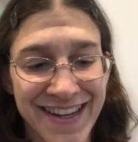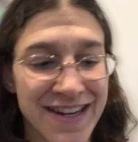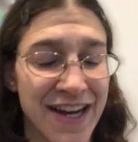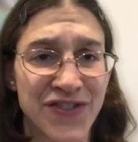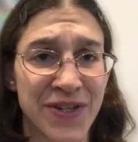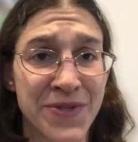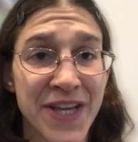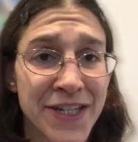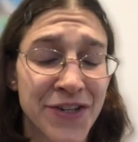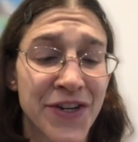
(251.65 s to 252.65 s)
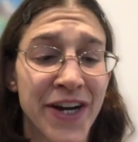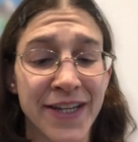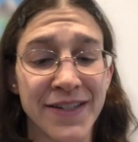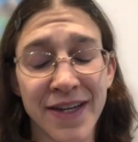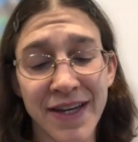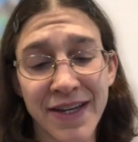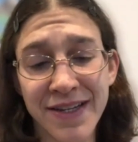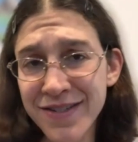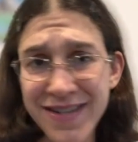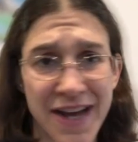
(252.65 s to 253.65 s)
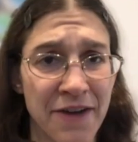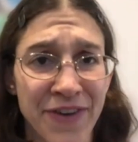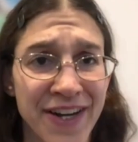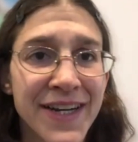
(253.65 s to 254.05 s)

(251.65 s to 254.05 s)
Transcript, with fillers: not train with headgear on it's just not fun